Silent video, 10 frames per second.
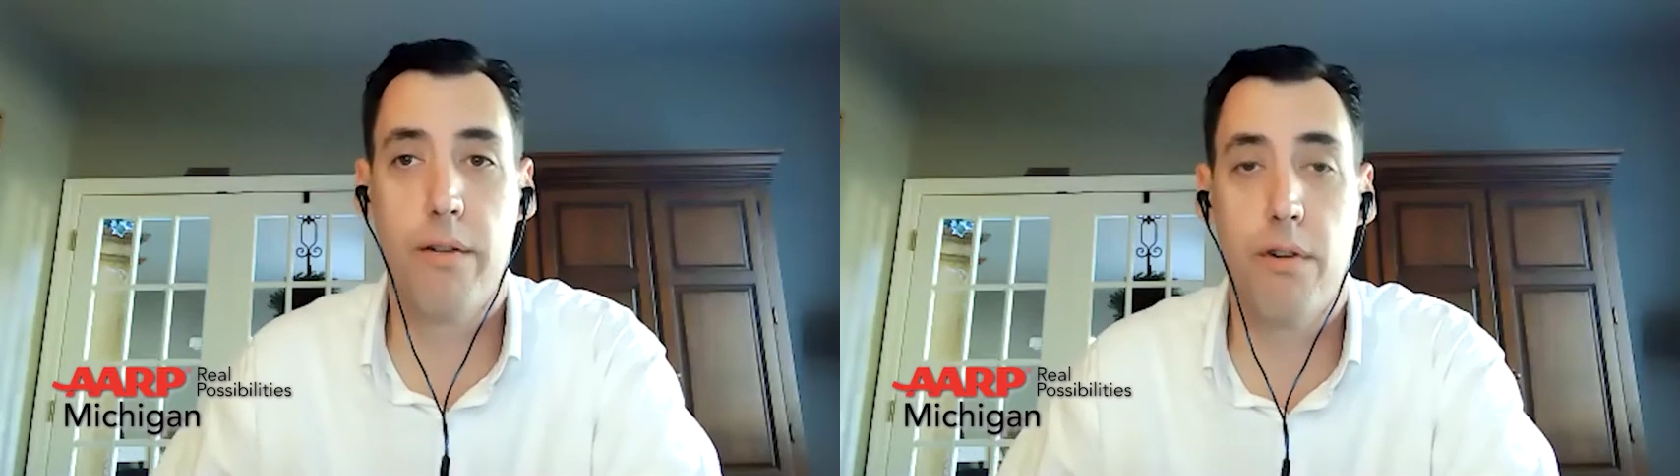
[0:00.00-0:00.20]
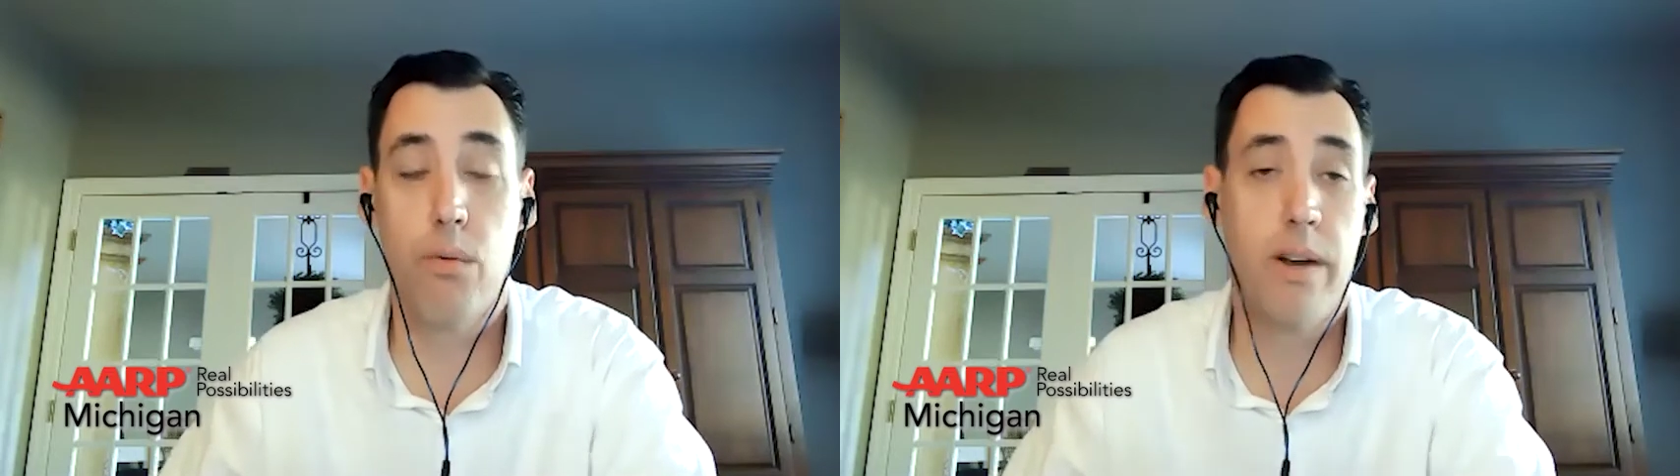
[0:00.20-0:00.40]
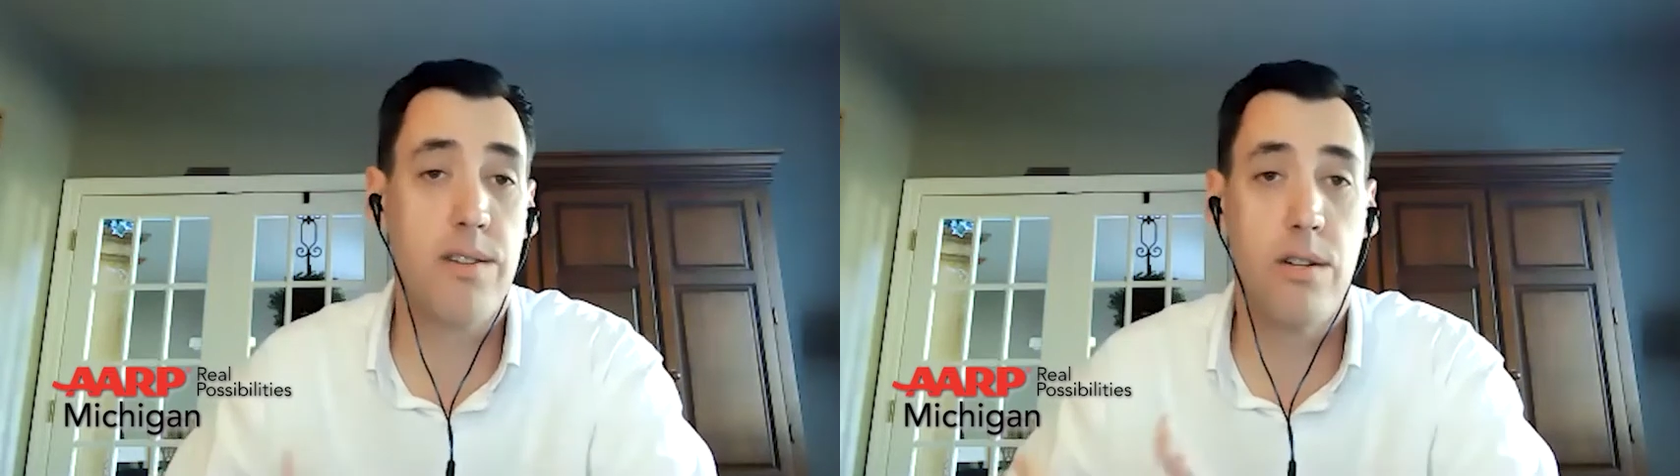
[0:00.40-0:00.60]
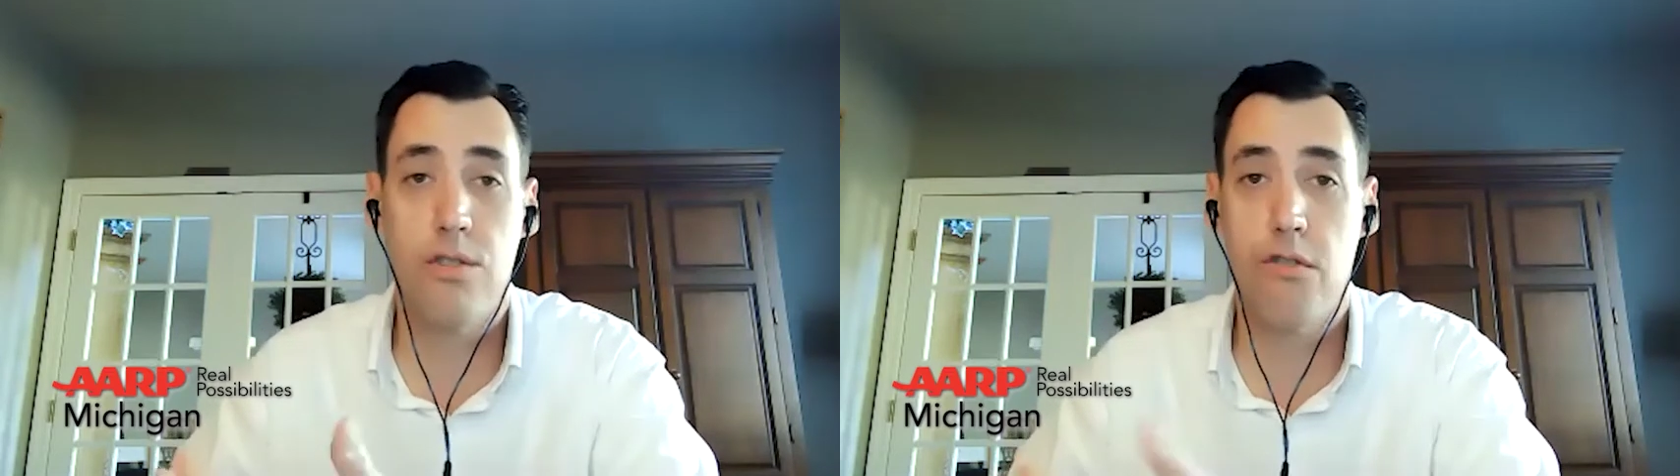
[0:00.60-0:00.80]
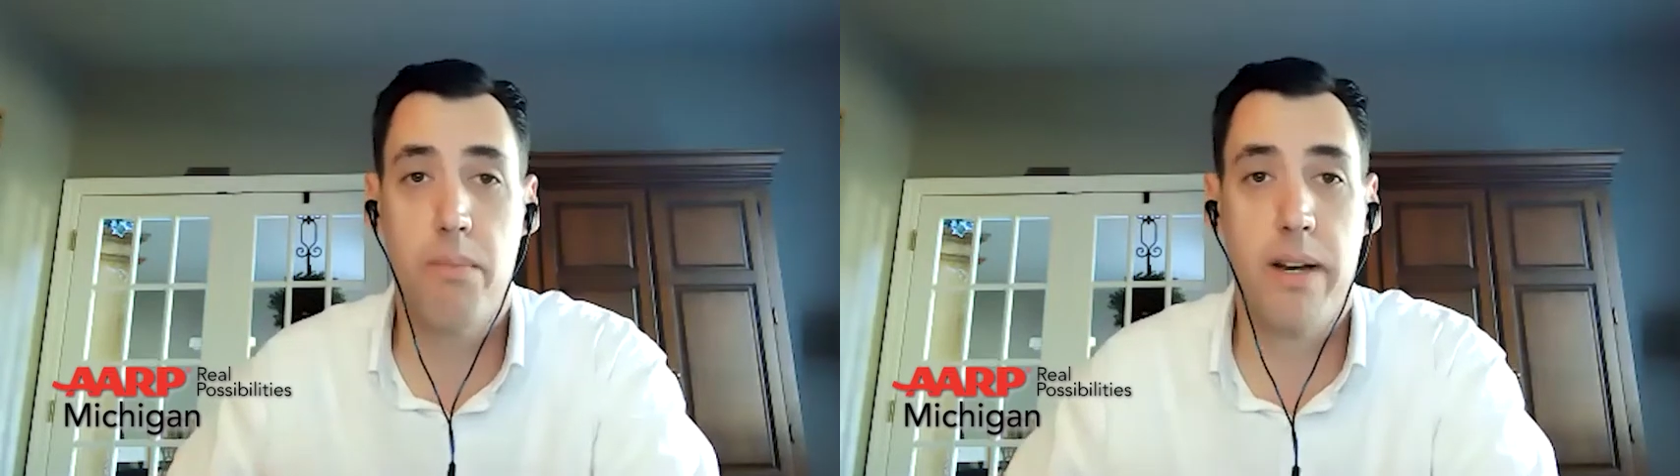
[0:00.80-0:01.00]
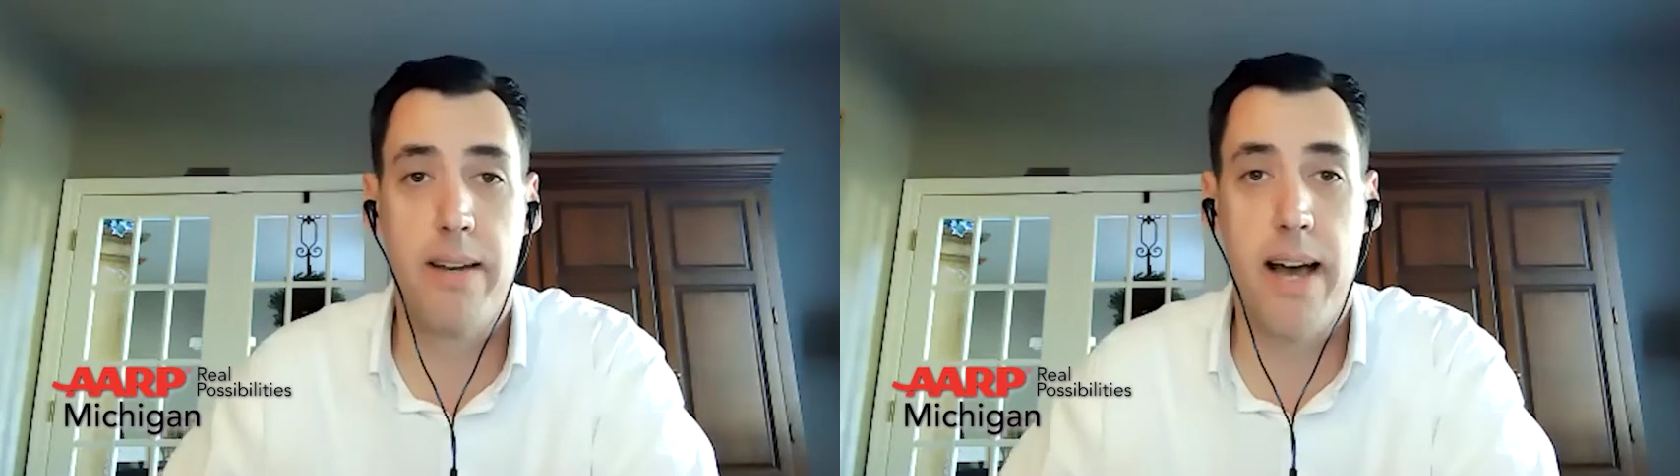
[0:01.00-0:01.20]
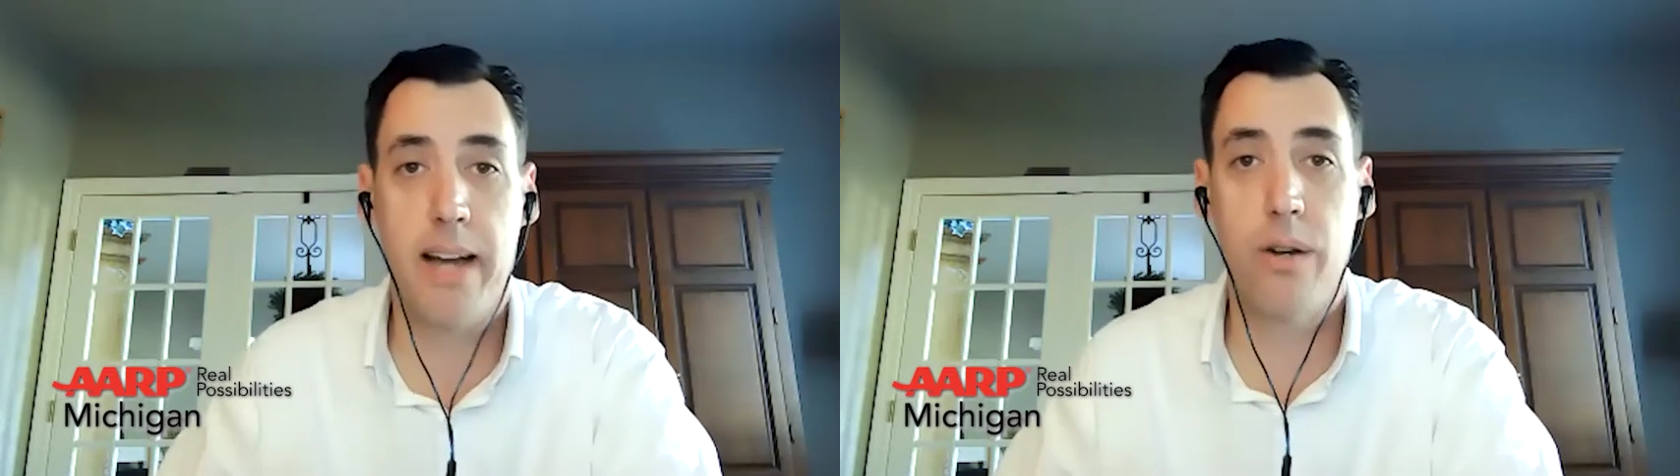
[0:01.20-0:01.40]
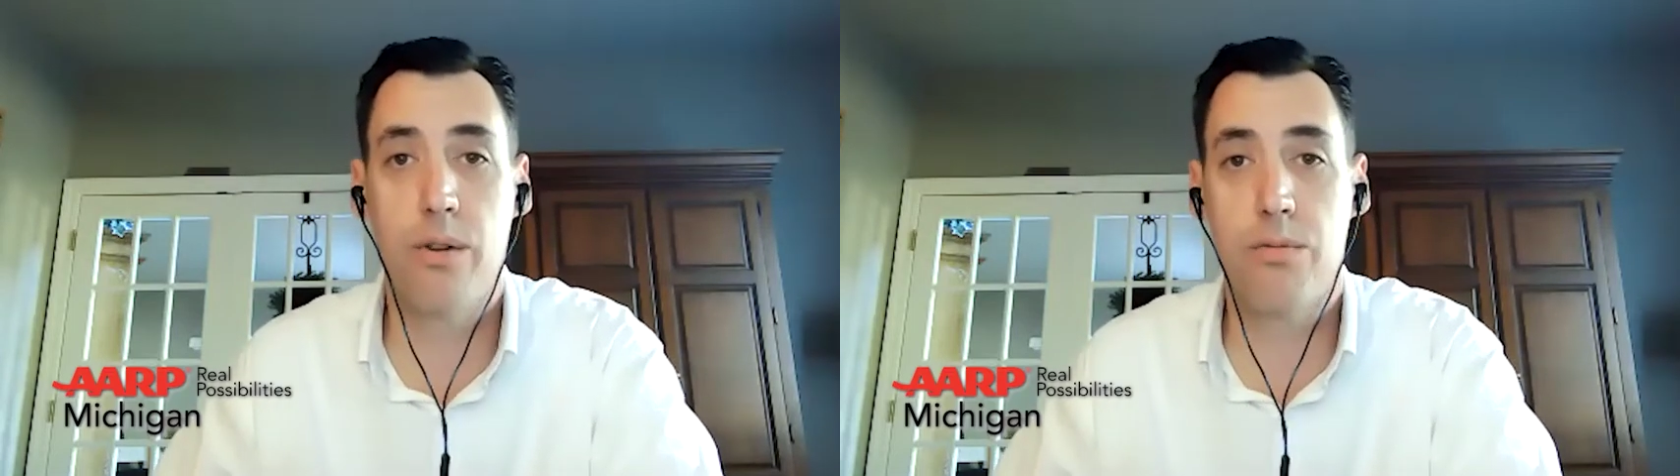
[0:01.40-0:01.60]
for residents who've been
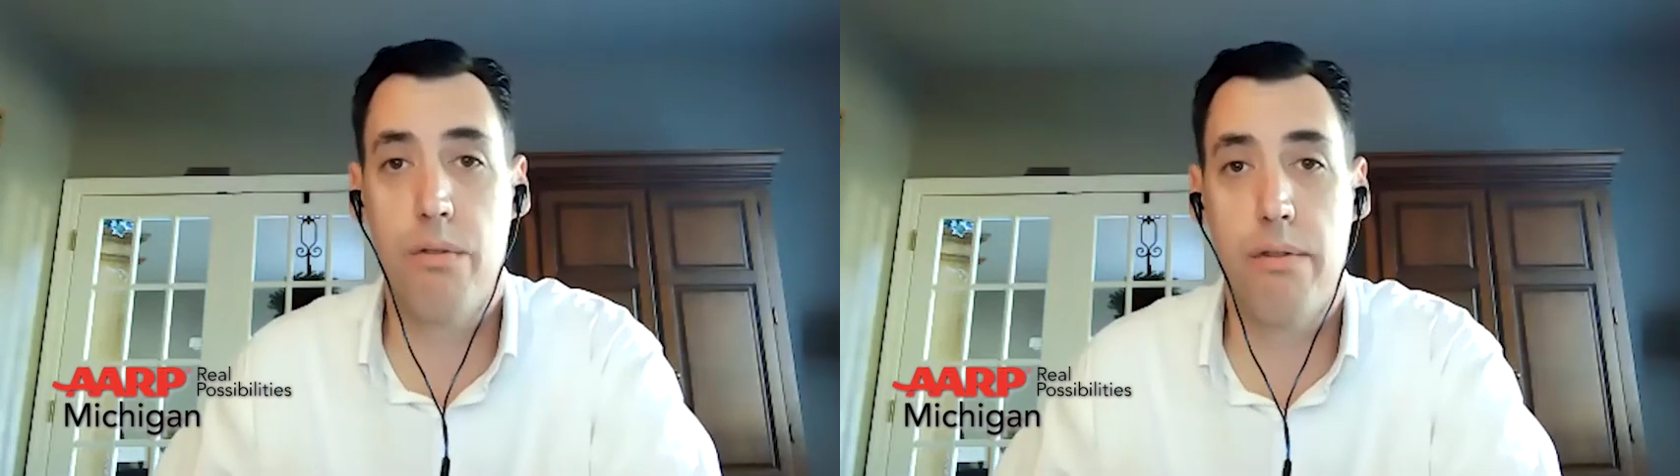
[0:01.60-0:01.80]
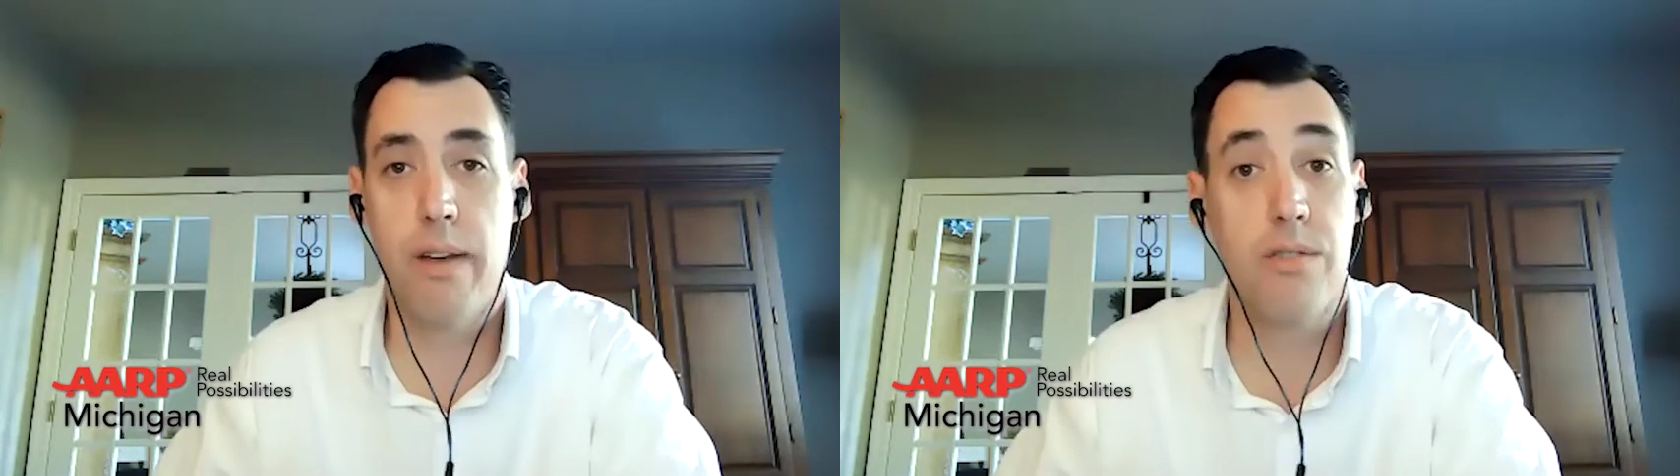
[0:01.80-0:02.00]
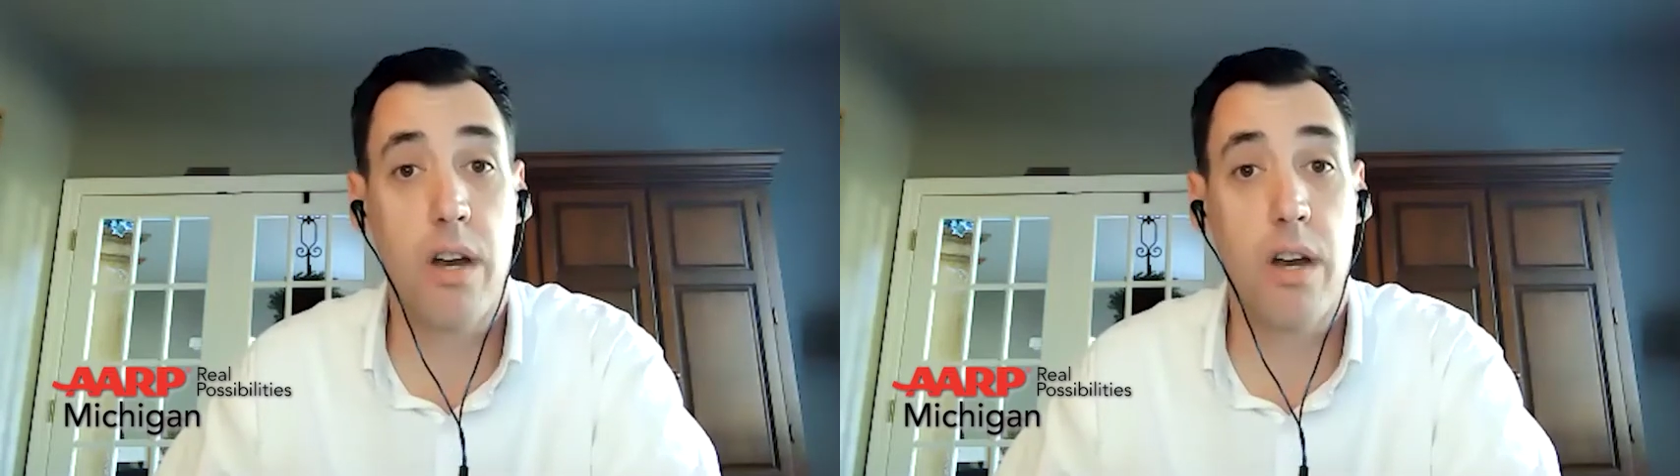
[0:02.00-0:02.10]
diagnosed with things like